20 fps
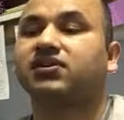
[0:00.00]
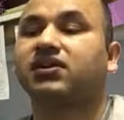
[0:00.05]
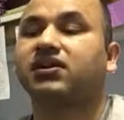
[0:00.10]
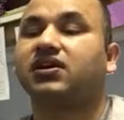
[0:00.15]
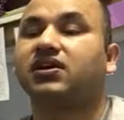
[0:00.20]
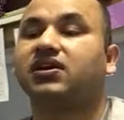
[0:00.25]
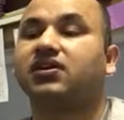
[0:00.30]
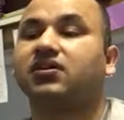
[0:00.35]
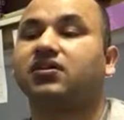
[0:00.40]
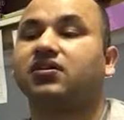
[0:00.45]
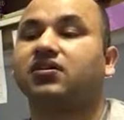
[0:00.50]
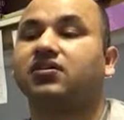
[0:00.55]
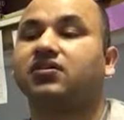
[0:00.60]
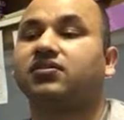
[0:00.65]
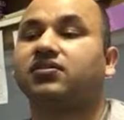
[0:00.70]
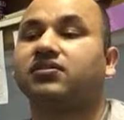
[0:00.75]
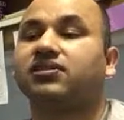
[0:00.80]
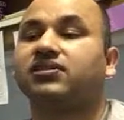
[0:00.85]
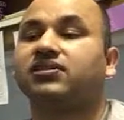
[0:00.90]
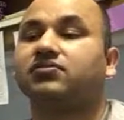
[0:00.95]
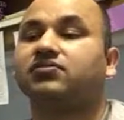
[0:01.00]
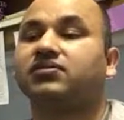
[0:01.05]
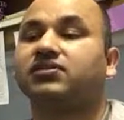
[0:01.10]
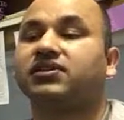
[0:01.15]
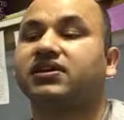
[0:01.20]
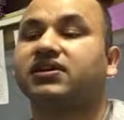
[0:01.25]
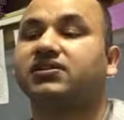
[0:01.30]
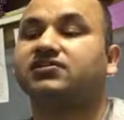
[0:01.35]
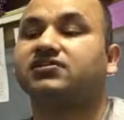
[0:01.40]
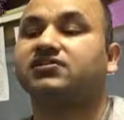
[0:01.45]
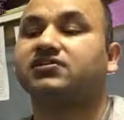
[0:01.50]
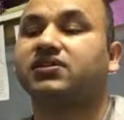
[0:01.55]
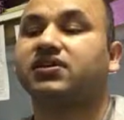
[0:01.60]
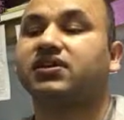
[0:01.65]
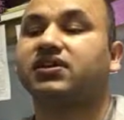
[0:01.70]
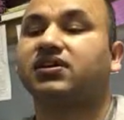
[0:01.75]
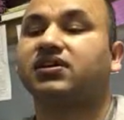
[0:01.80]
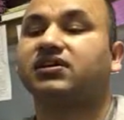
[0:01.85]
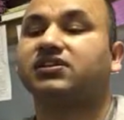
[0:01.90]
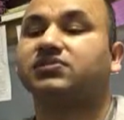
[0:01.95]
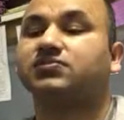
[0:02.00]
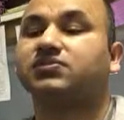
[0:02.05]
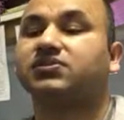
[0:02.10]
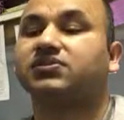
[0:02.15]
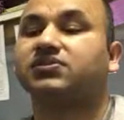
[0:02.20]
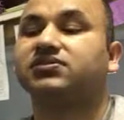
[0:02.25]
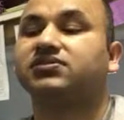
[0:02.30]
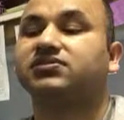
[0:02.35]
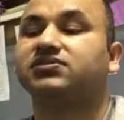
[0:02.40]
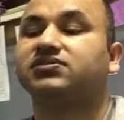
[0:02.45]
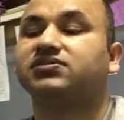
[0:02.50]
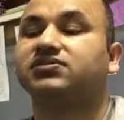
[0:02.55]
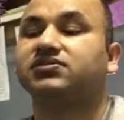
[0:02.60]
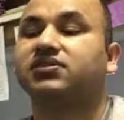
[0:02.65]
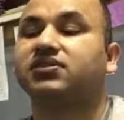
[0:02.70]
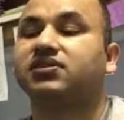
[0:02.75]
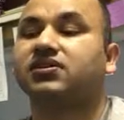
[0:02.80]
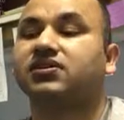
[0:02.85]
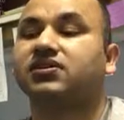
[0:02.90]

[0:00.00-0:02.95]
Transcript: or anyone has experience